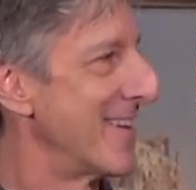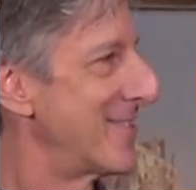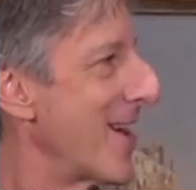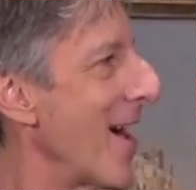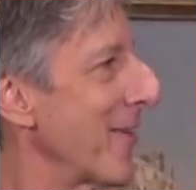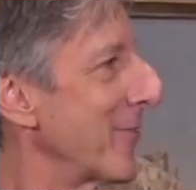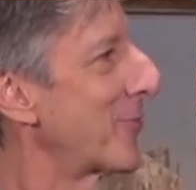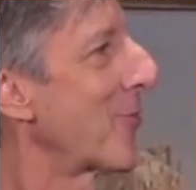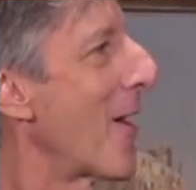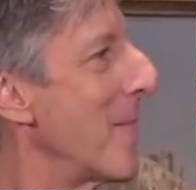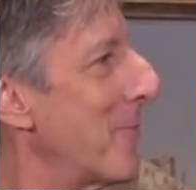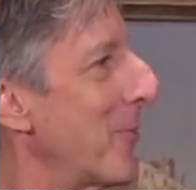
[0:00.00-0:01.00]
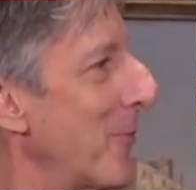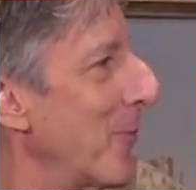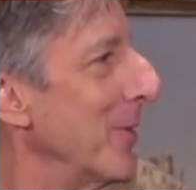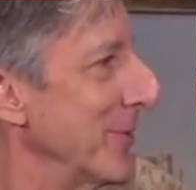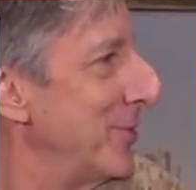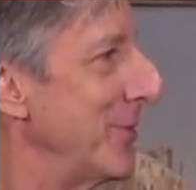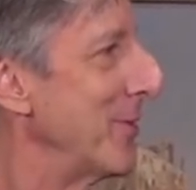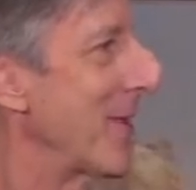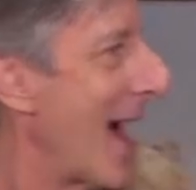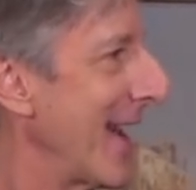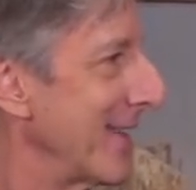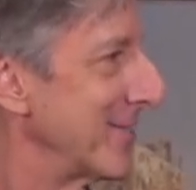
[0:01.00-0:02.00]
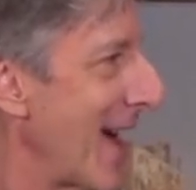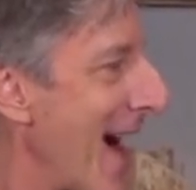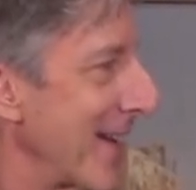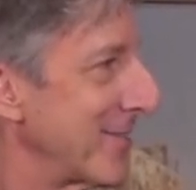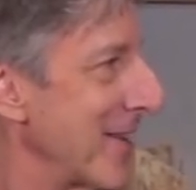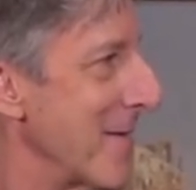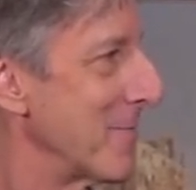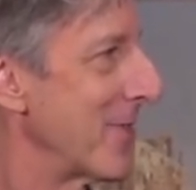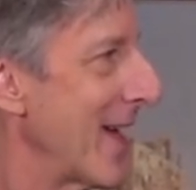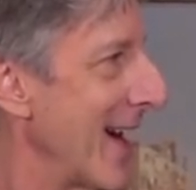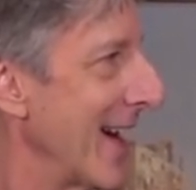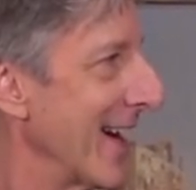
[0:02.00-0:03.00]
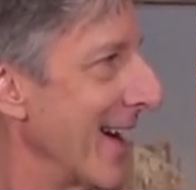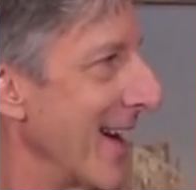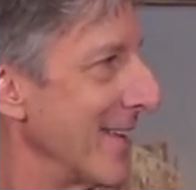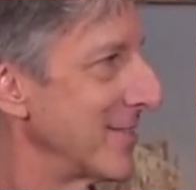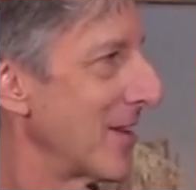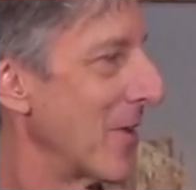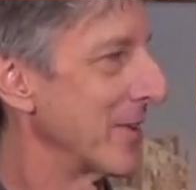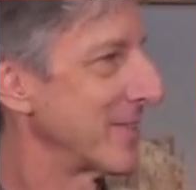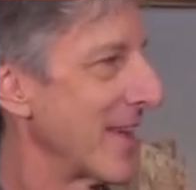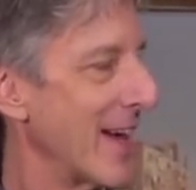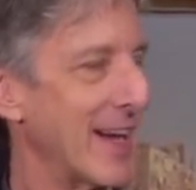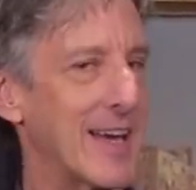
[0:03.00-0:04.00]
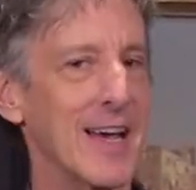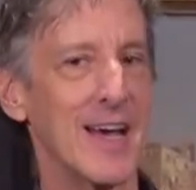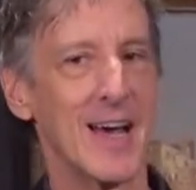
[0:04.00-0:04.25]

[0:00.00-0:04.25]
Donald Trump will do that exact same thing. And so it's like,